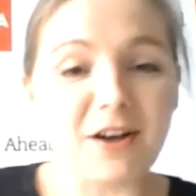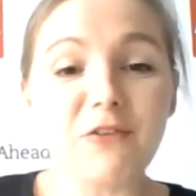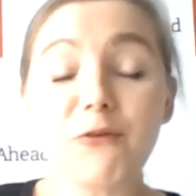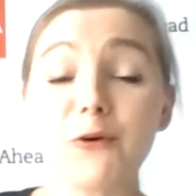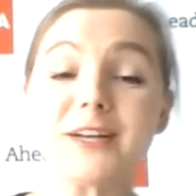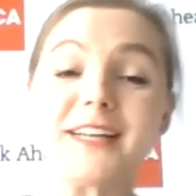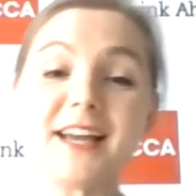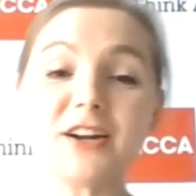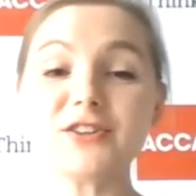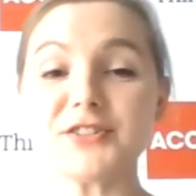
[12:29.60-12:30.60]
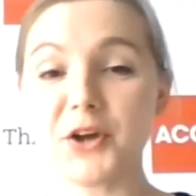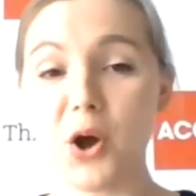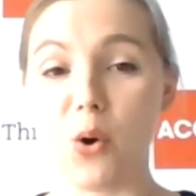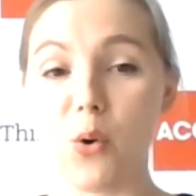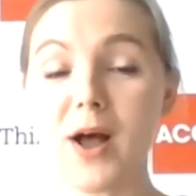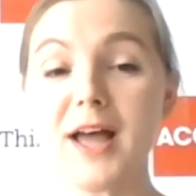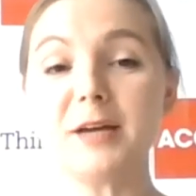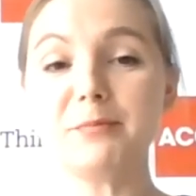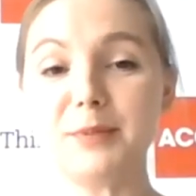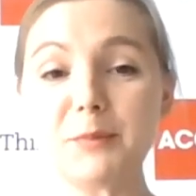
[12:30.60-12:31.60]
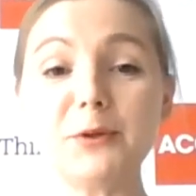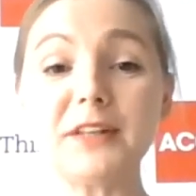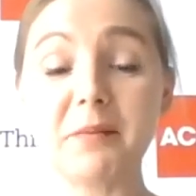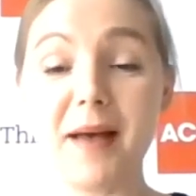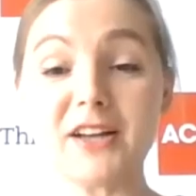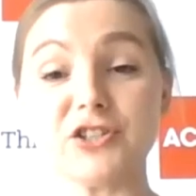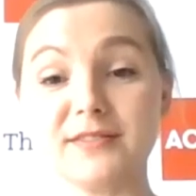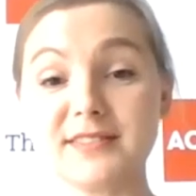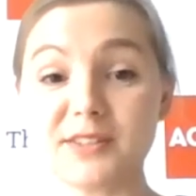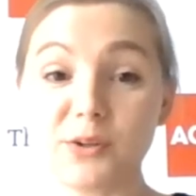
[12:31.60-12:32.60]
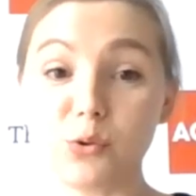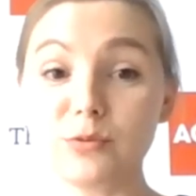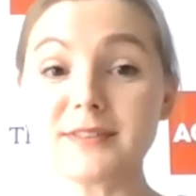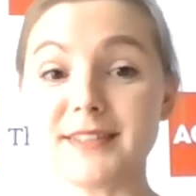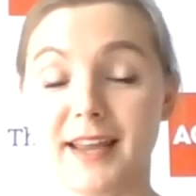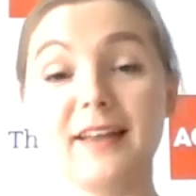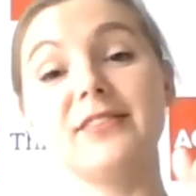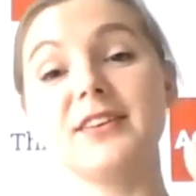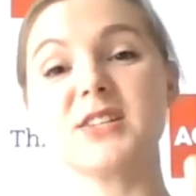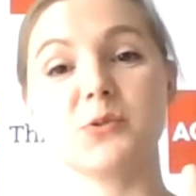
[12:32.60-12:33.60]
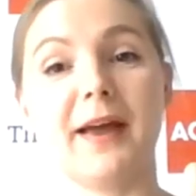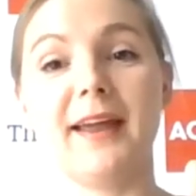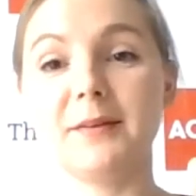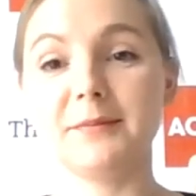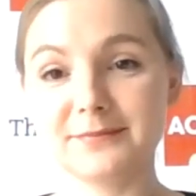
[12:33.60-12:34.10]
40 years ago, people imagined schools in this way,